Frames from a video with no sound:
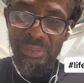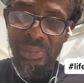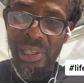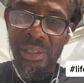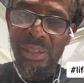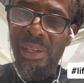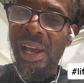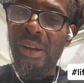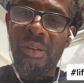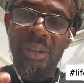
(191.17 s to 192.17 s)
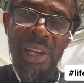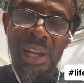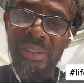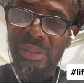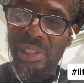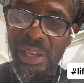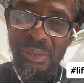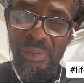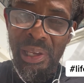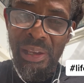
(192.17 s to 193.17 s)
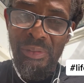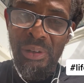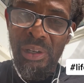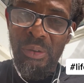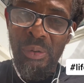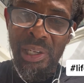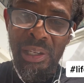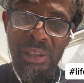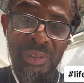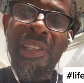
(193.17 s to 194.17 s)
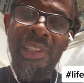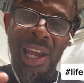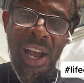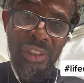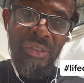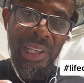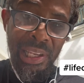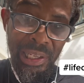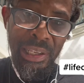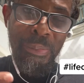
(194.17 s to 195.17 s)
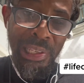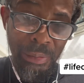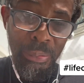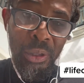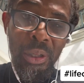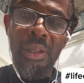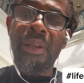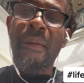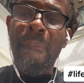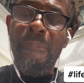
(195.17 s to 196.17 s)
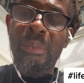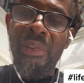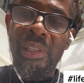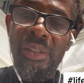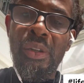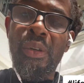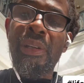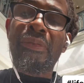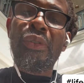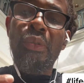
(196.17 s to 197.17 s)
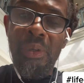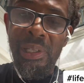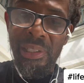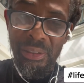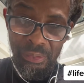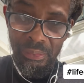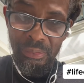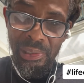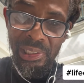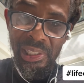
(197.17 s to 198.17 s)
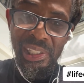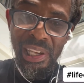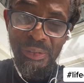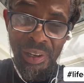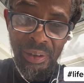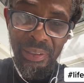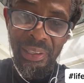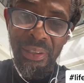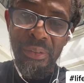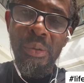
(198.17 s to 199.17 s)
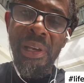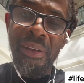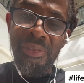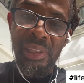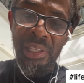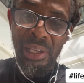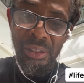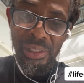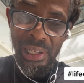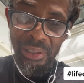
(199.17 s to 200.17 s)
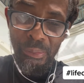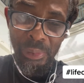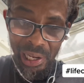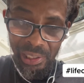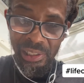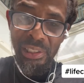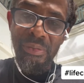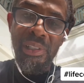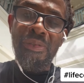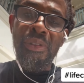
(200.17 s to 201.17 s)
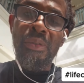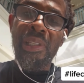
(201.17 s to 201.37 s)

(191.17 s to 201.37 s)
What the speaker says: and all doctrines have a way of indoctrinating people. So if you want to be safe out here, you have to think outside the box. Even if you